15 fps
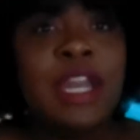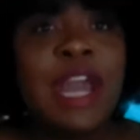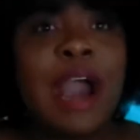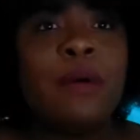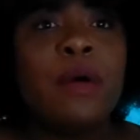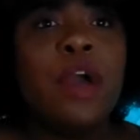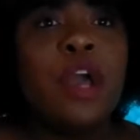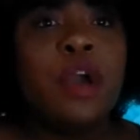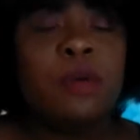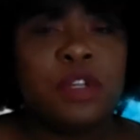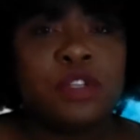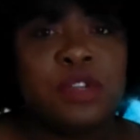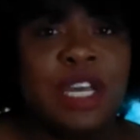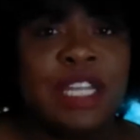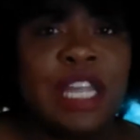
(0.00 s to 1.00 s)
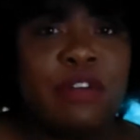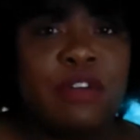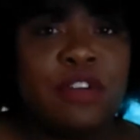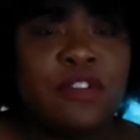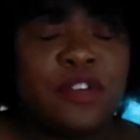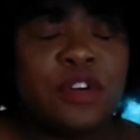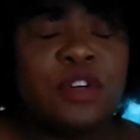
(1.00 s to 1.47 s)
Now, once you get that
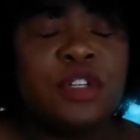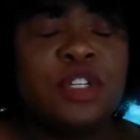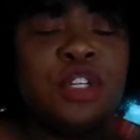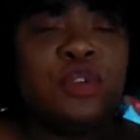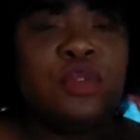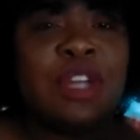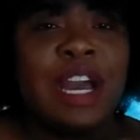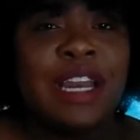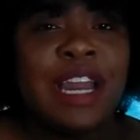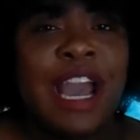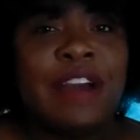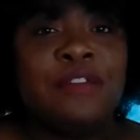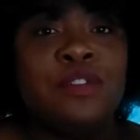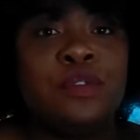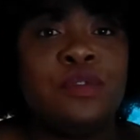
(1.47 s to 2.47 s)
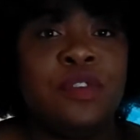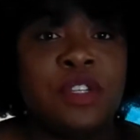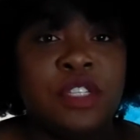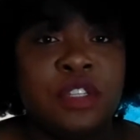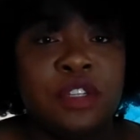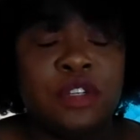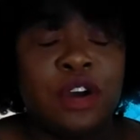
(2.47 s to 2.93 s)
referral, you then have to
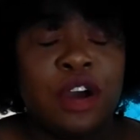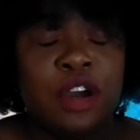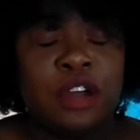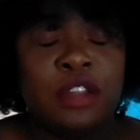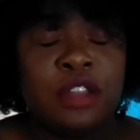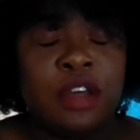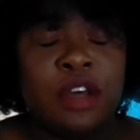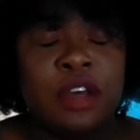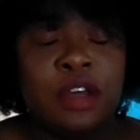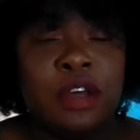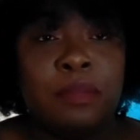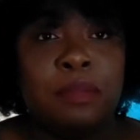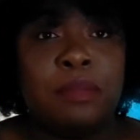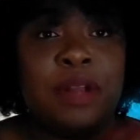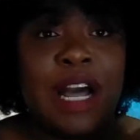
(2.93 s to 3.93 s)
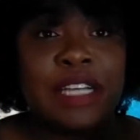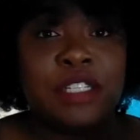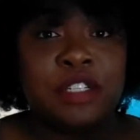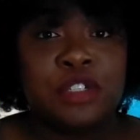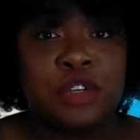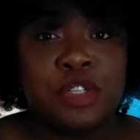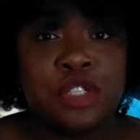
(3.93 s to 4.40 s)
visit the
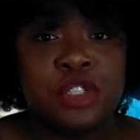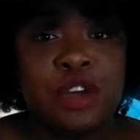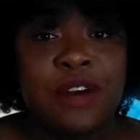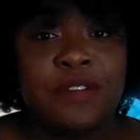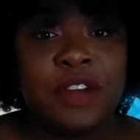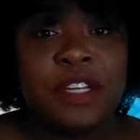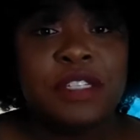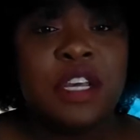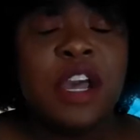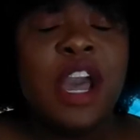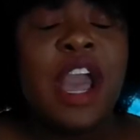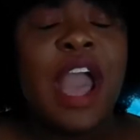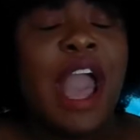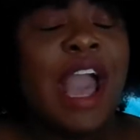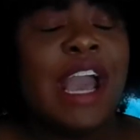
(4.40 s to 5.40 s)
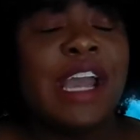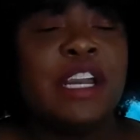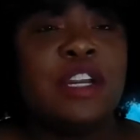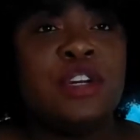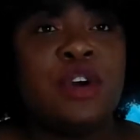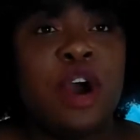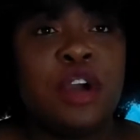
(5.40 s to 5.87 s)
plastic surgeon's office.
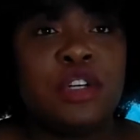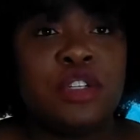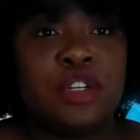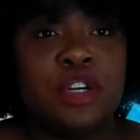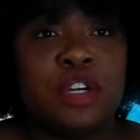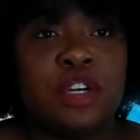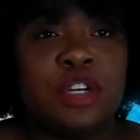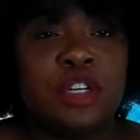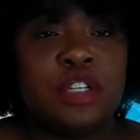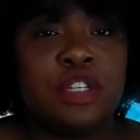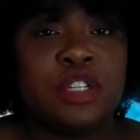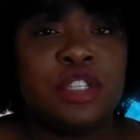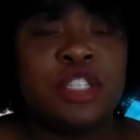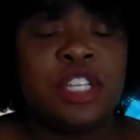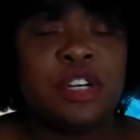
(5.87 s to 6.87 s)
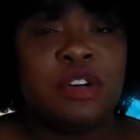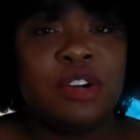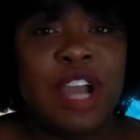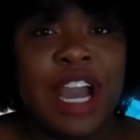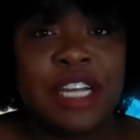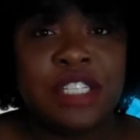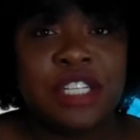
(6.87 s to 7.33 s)
And Dr. Zale
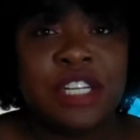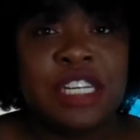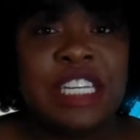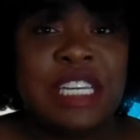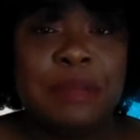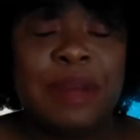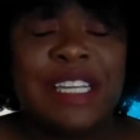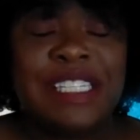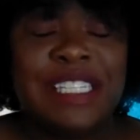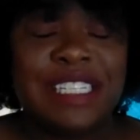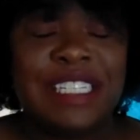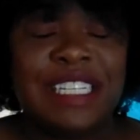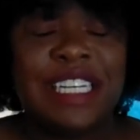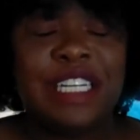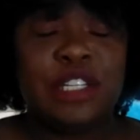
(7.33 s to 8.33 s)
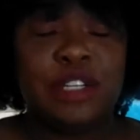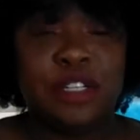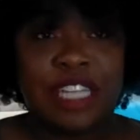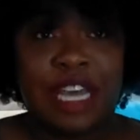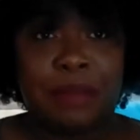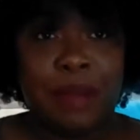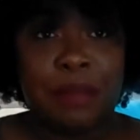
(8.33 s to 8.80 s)
Krajden, he basically
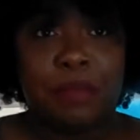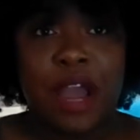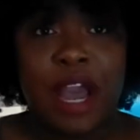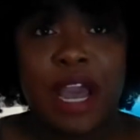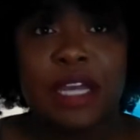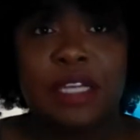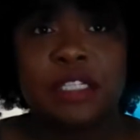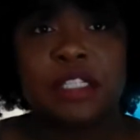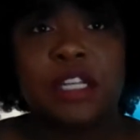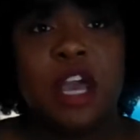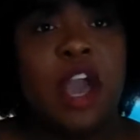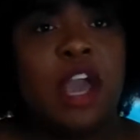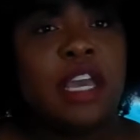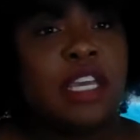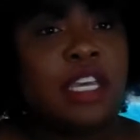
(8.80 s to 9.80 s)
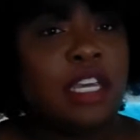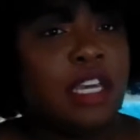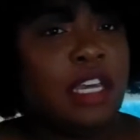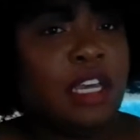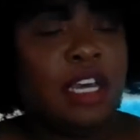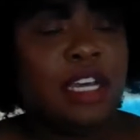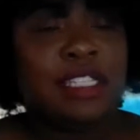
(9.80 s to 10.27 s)
looked at my breasts,
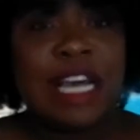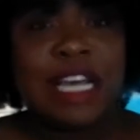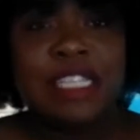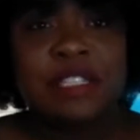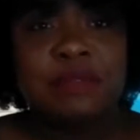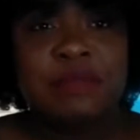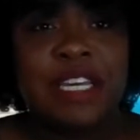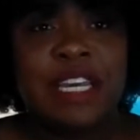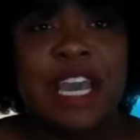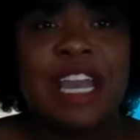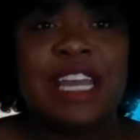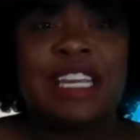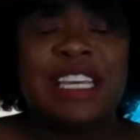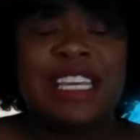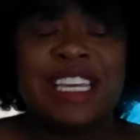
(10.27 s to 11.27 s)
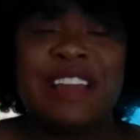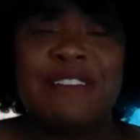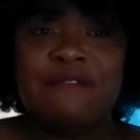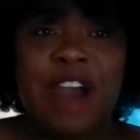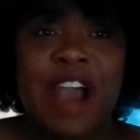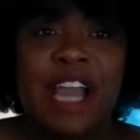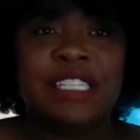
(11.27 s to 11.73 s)
he assessed me, and he
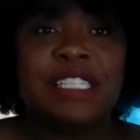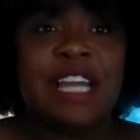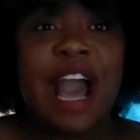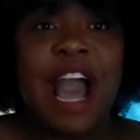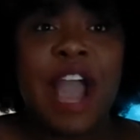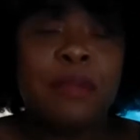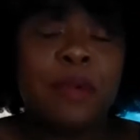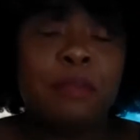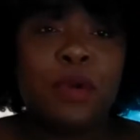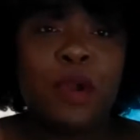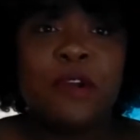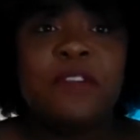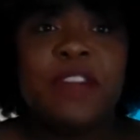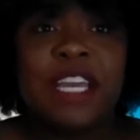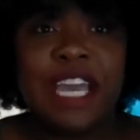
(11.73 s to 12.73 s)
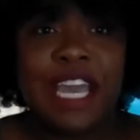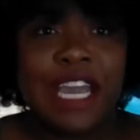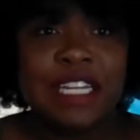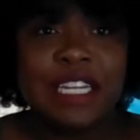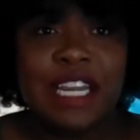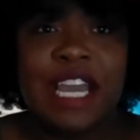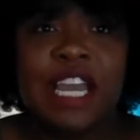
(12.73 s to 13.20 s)
advised that I'm a perfect
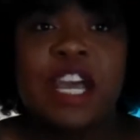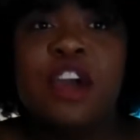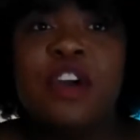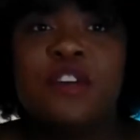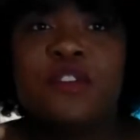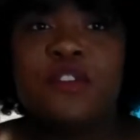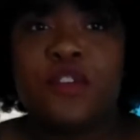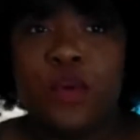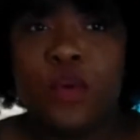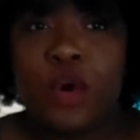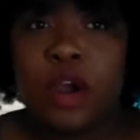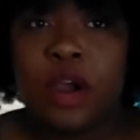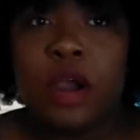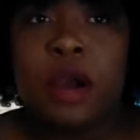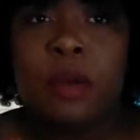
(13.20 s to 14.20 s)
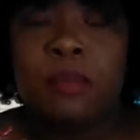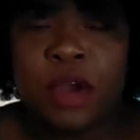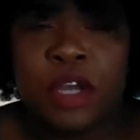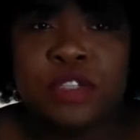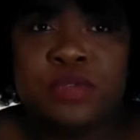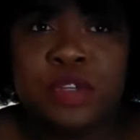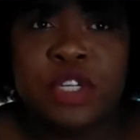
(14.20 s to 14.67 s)
candidate for a
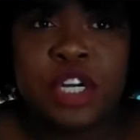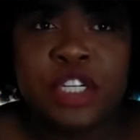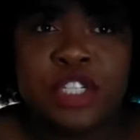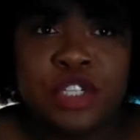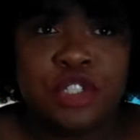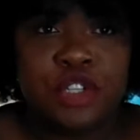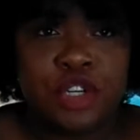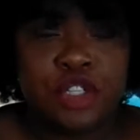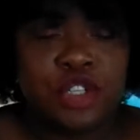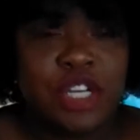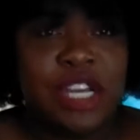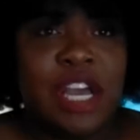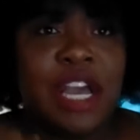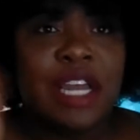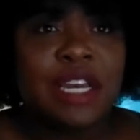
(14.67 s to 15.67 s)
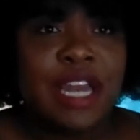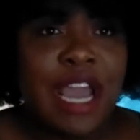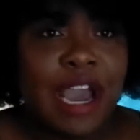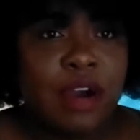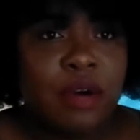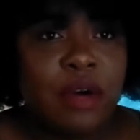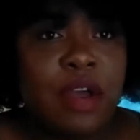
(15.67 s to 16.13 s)
breast reduction surgery.
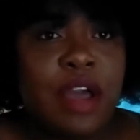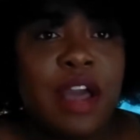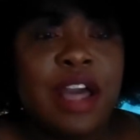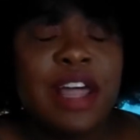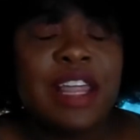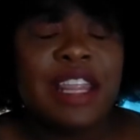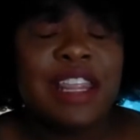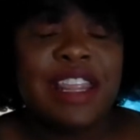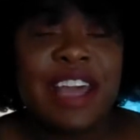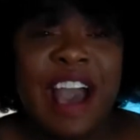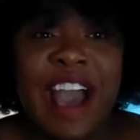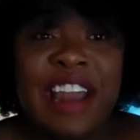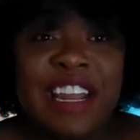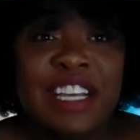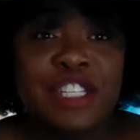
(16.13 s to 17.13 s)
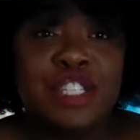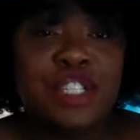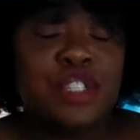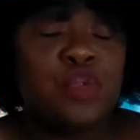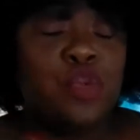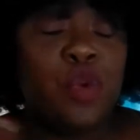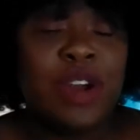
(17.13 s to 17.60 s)
Now, that is
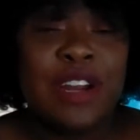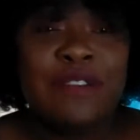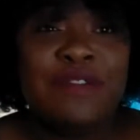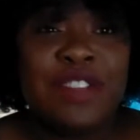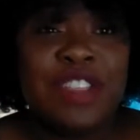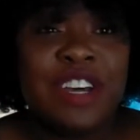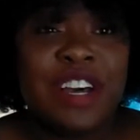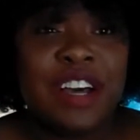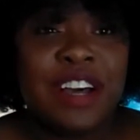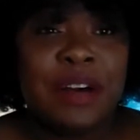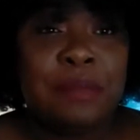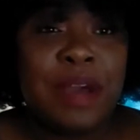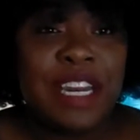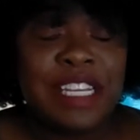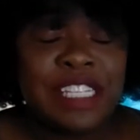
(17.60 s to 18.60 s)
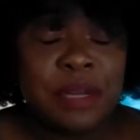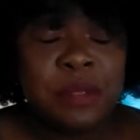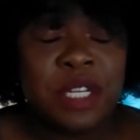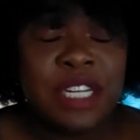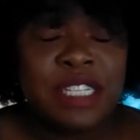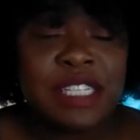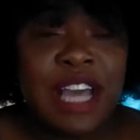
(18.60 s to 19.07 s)
just one of the many steps
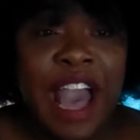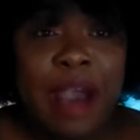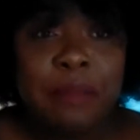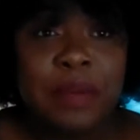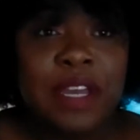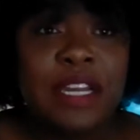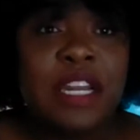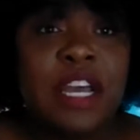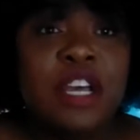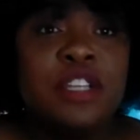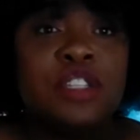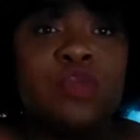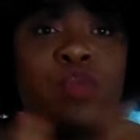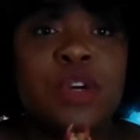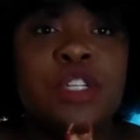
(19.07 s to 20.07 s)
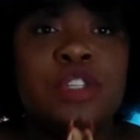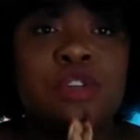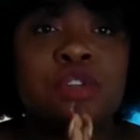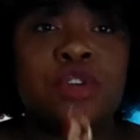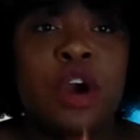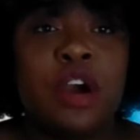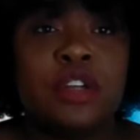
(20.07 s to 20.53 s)
that needs to happen. So once
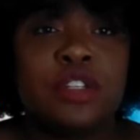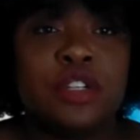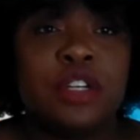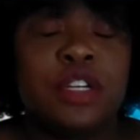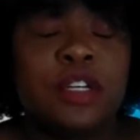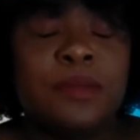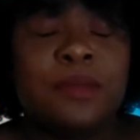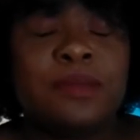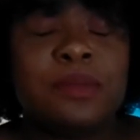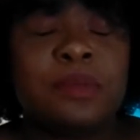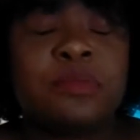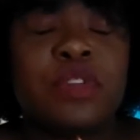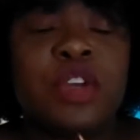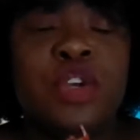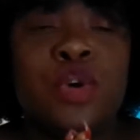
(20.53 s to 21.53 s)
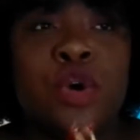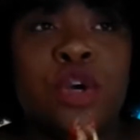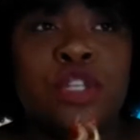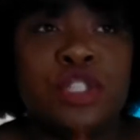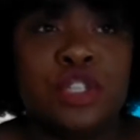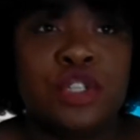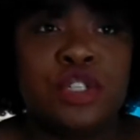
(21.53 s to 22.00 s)
your doctor,
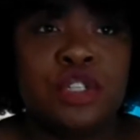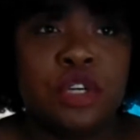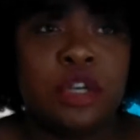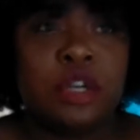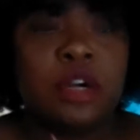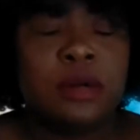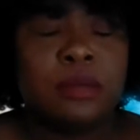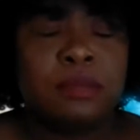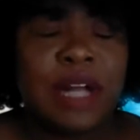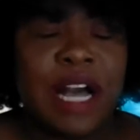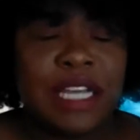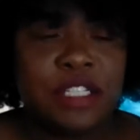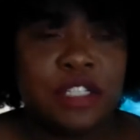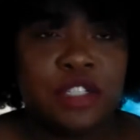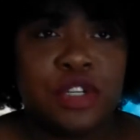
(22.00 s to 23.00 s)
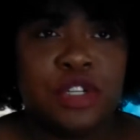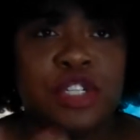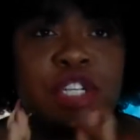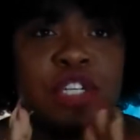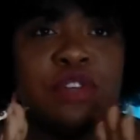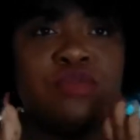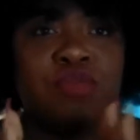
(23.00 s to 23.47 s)
your plastic
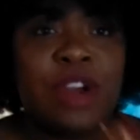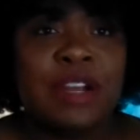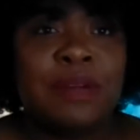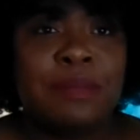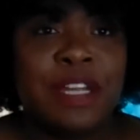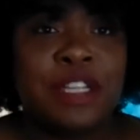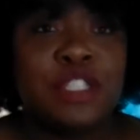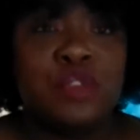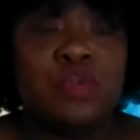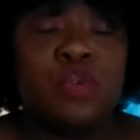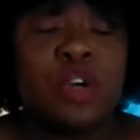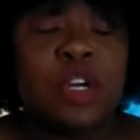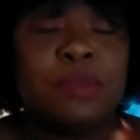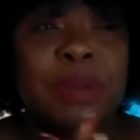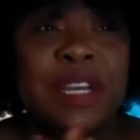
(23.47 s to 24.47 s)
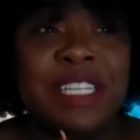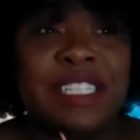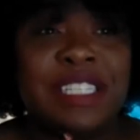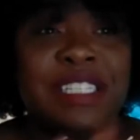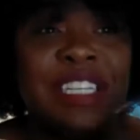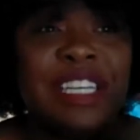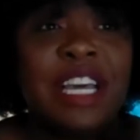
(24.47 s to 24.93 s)
surgeon recommends you, or
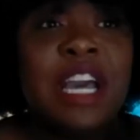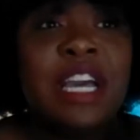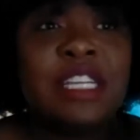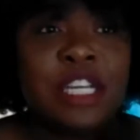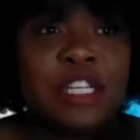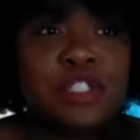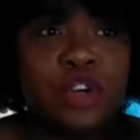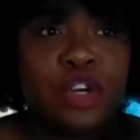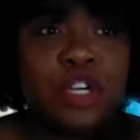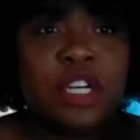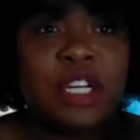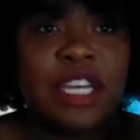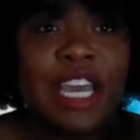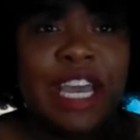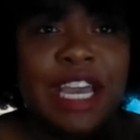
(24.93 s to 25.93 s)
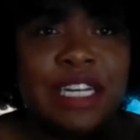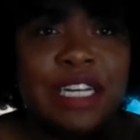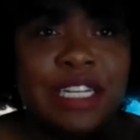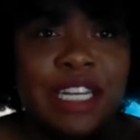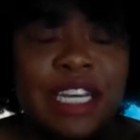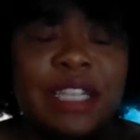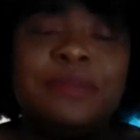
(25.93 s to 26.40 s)
basically says you're a good
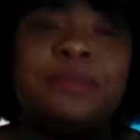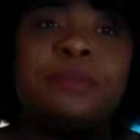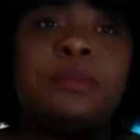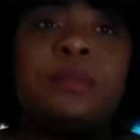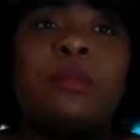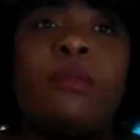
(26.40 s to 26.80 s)
candidate,